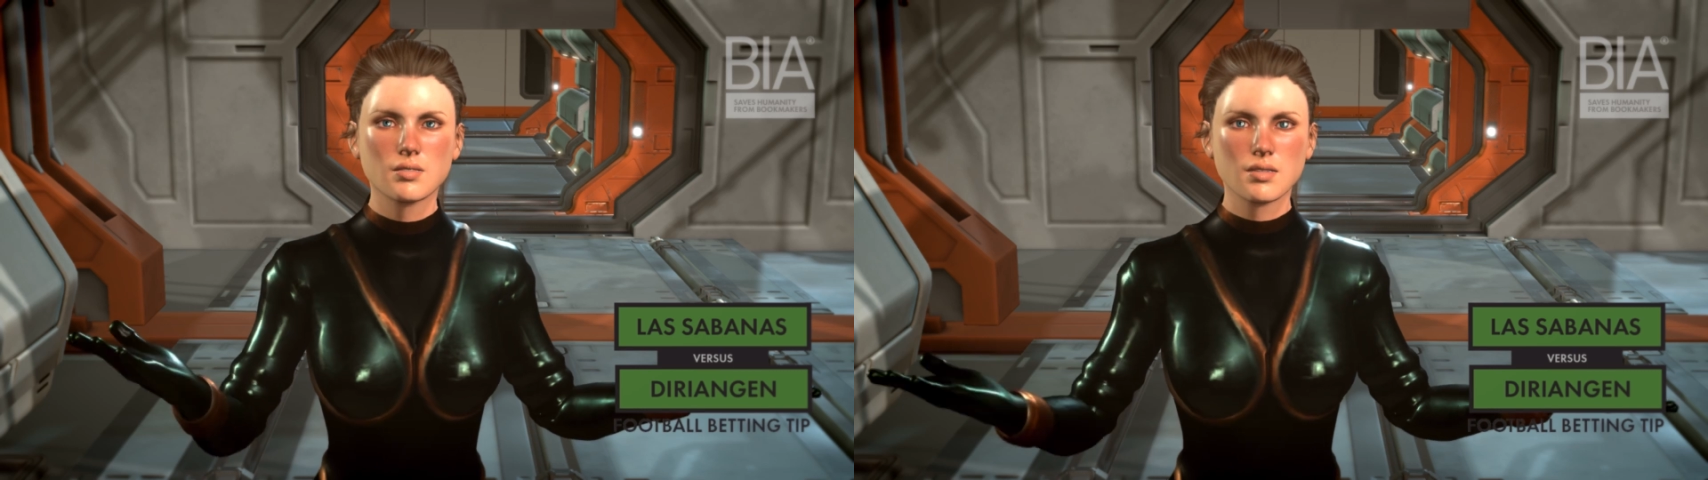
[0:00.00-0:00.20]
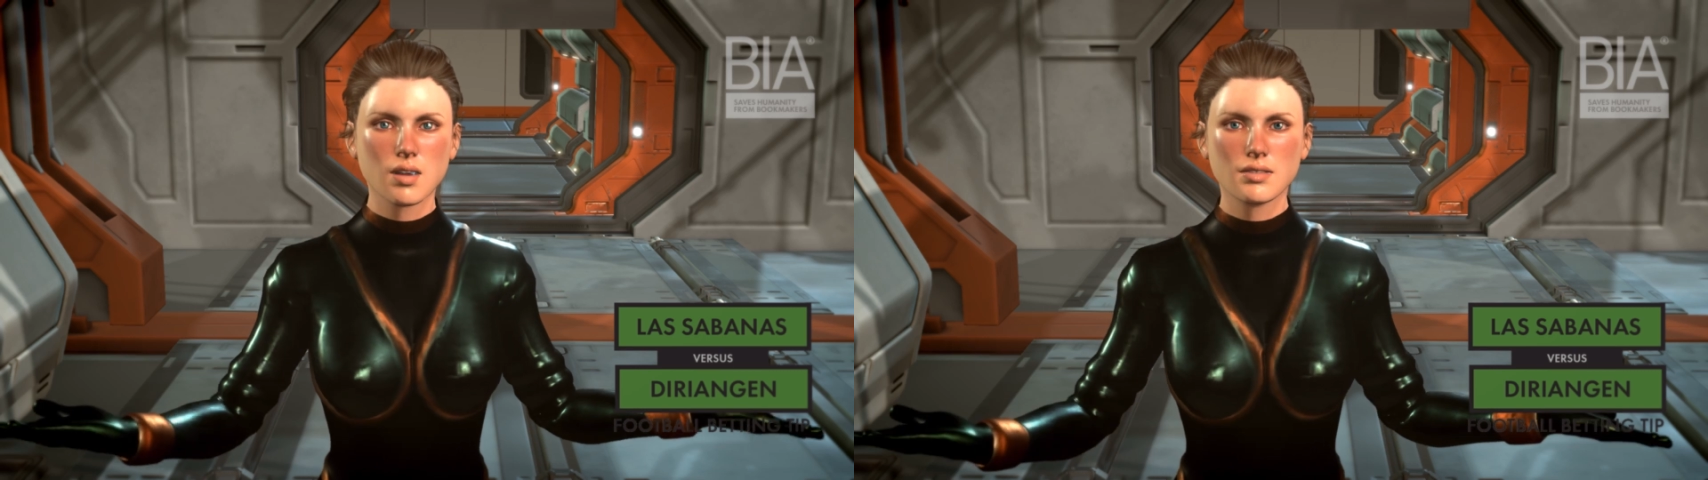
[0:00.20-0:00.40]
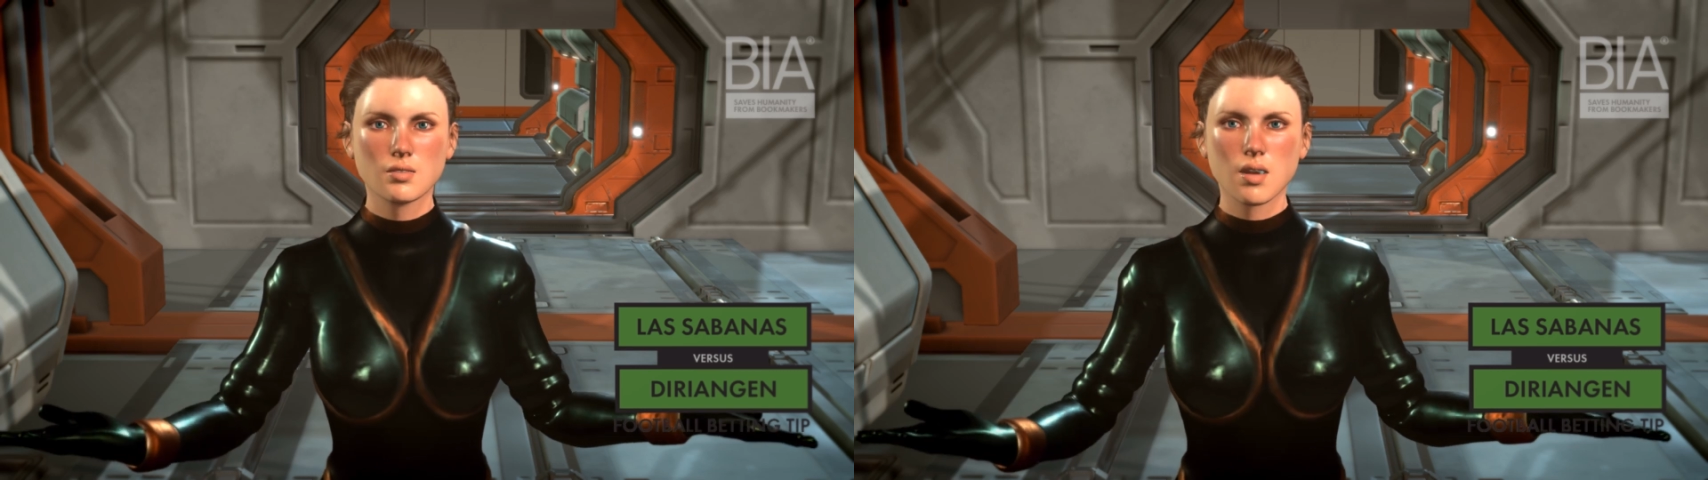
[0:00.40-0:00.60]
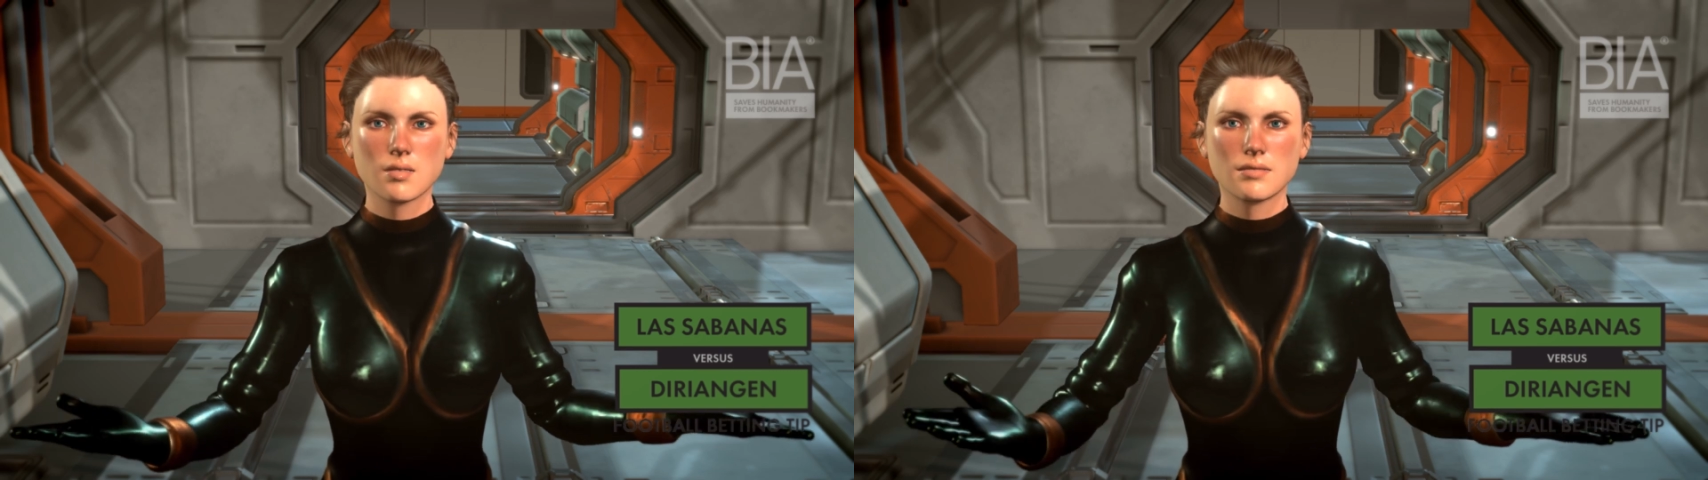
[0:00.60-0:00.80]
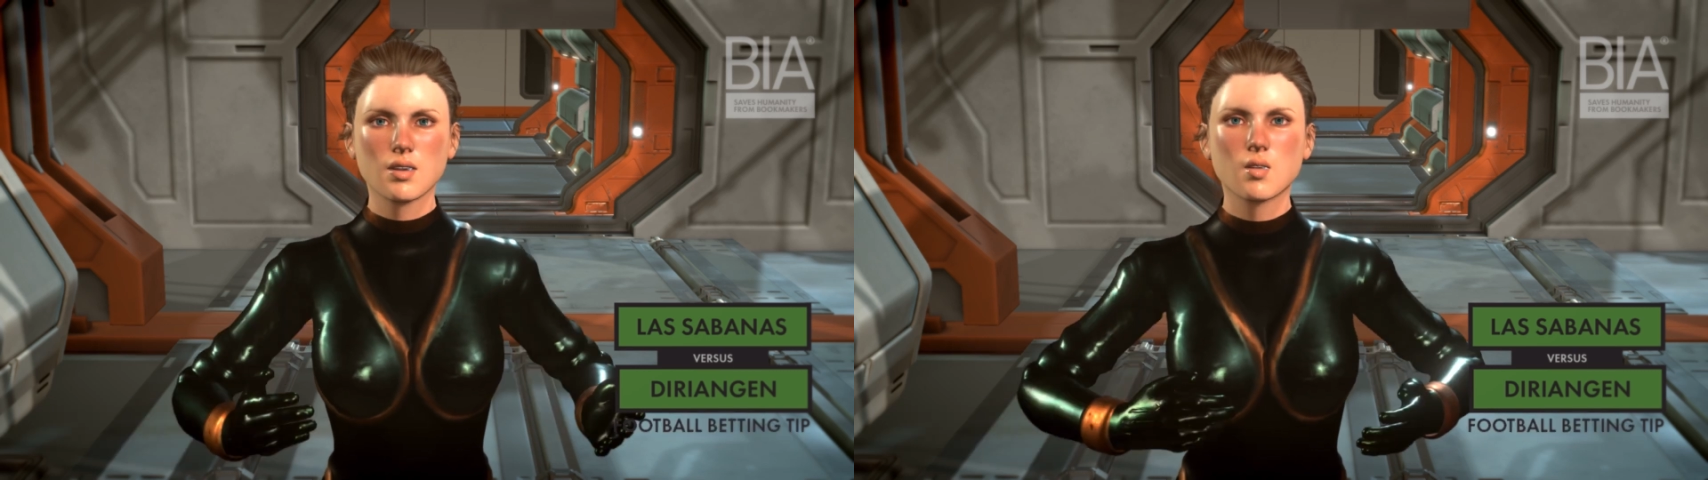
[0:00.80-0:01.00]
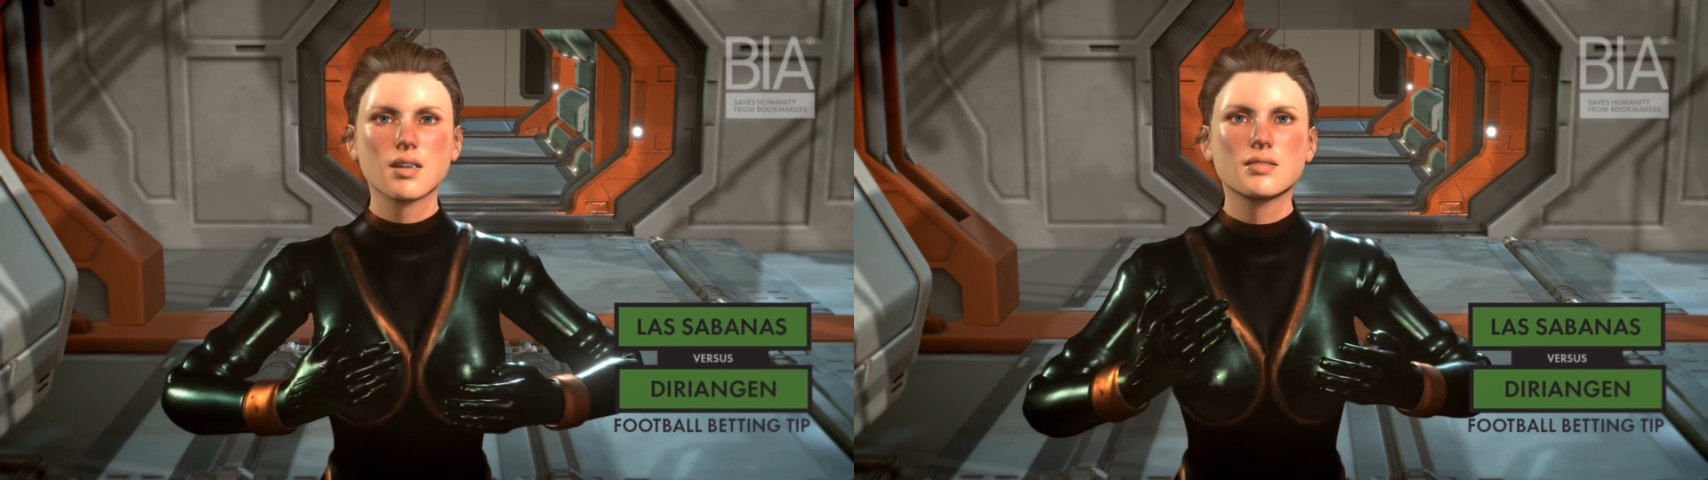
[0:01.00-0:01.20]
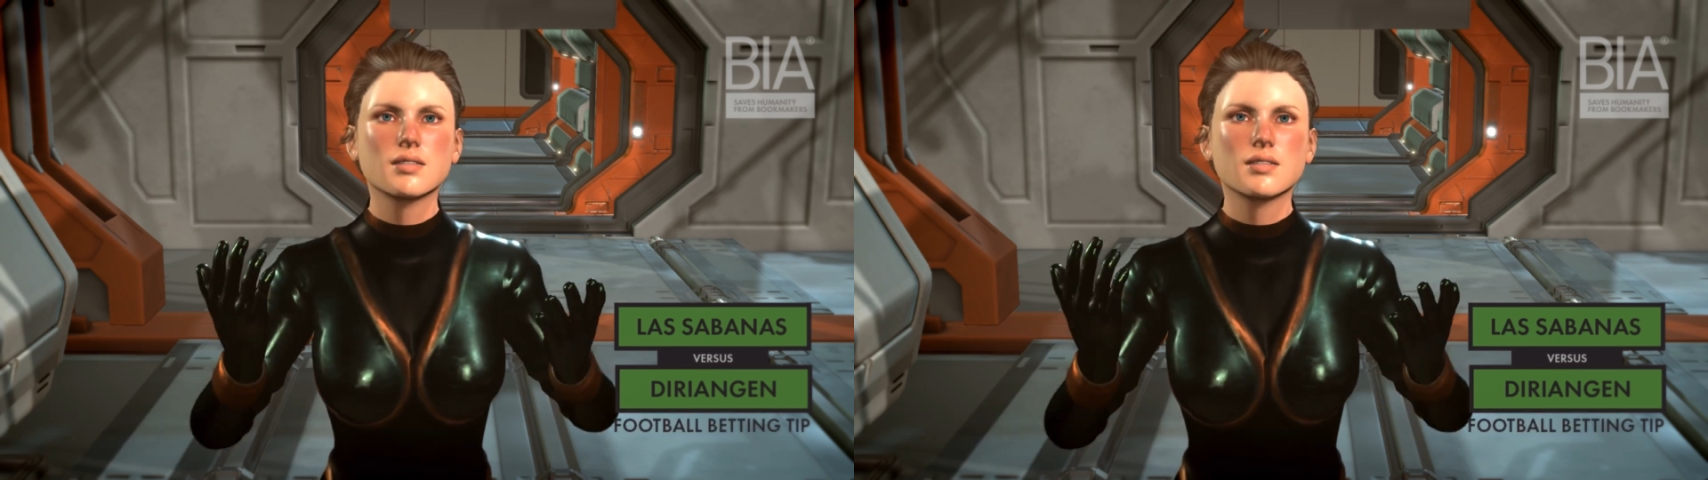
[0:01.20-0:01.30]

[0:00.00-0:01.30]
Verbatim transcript: a bet on total goal